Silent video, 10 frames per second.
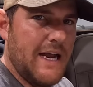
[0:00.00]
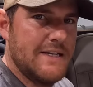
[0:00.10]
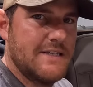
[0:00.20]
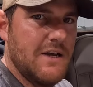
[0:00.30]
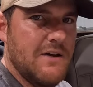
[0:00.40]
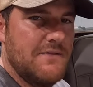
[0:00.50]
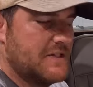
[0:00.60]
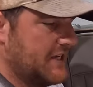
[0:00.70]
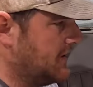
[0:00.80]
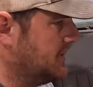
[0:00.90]
kind of stuff,
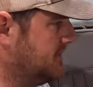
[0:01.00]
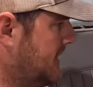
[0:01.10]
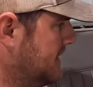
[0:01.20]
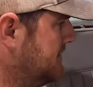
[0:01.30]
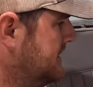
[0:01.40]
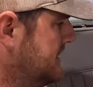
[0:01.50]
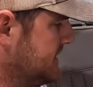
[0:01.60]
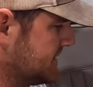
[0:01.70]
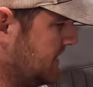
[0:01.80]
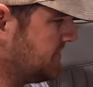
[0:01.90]
stick on the bottom,
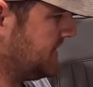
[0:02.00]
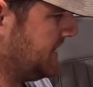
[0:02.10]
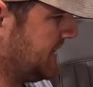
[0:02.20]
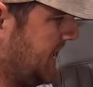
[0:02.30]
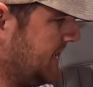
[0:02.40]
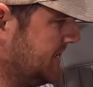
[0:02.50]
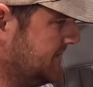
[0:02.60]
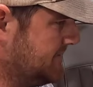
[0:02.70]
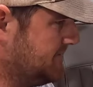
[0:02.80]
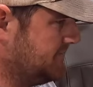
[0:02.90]
something to kind
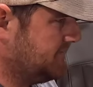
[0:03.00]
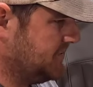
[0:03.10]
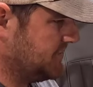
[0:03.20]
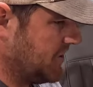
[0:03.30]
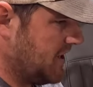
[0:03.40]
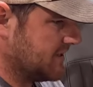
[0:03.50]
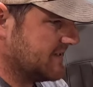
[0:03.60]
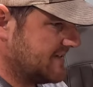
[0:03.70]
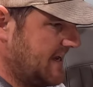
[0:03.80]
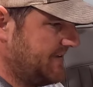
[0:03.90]
of, you know, knock
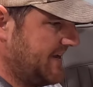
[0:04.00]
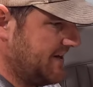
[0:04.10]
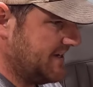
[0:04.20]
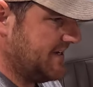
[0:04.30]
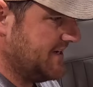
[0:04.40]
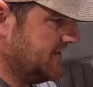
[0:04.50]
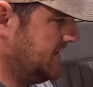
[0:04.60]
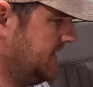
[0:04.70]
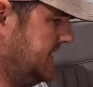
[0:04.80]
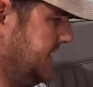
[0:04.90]
the sound down in
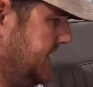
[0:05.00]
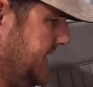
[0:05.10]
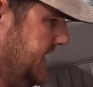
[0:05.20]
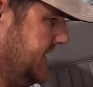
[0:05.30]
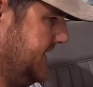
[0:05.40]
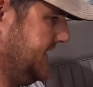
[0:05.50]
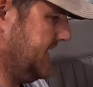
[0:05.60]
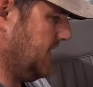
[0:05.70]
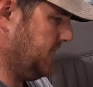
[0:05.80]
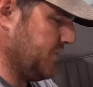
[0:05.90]
here and
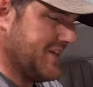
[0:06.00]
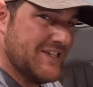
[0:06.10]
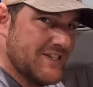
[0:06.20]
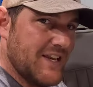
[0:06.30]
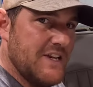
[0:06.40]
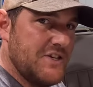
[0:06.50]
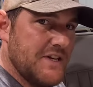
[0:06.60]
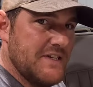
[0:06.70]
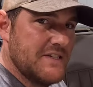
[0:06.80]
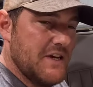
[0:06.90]
help with
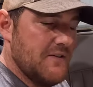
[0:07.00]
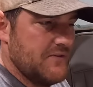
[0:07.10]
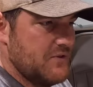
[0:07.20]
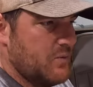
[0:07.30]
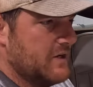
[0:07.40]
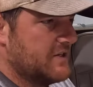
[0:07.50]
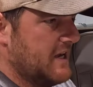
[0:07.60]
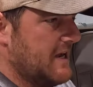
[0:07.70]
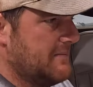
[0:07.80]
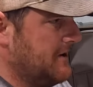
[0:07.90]
insulation and stuff in the
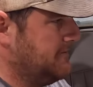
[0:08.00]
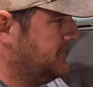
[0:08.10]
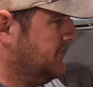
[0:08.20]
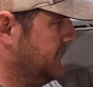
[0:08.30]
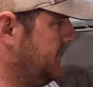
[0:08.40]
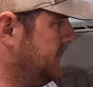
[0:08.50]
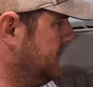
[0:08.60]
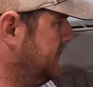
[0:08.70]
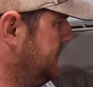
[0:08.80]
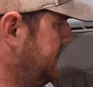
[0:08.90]
wintertime, help your
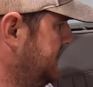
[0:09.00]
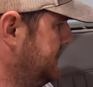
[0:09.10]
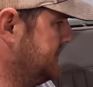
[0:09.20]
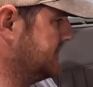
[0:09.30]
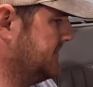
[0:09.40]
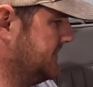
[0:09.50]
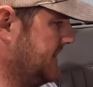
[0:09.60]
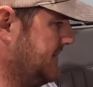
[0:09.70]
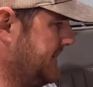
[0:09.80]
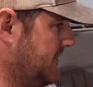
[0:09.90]
heater, and then in the
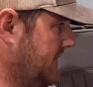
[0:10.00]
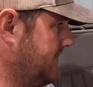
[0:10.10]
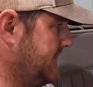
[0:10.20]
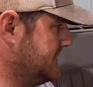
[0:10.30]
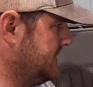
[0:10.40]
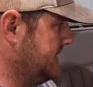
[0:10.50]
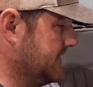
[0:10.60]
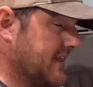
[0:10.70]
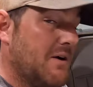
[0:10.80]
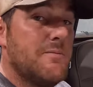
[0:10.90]
summertime I don't have AC in
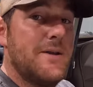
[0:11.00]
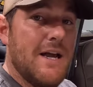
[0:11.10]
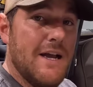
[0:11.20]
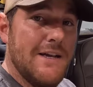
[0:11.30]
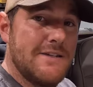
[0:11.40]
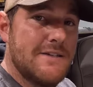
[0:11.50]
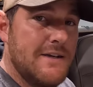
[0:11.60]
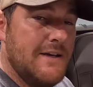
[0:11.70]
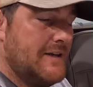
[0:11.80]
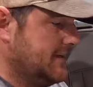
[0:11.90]
here. That would be nice.
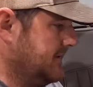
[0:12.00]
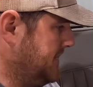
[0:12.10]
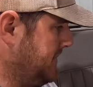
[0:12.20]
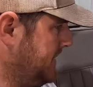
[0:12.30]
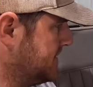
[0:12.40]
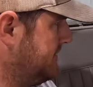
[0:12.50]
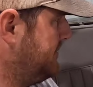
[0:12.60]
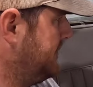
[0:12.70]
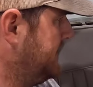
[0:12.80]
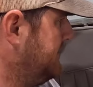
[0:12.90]
Maybe at
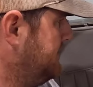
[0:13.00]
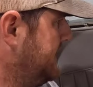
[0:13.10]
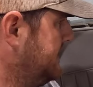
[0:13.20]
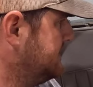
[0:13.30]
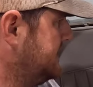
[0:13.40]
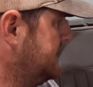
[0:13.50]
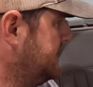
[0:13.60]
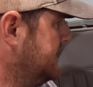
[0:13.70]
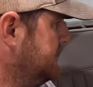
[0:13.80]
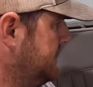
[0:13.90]
some point I'll put AC in here,